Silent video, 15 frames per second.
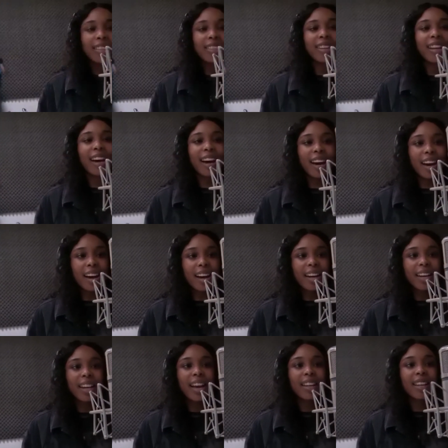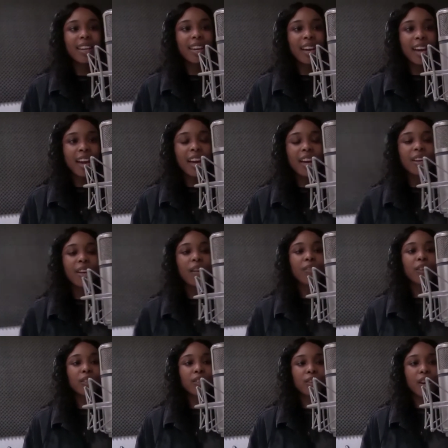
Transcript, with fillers: There's light at the end of the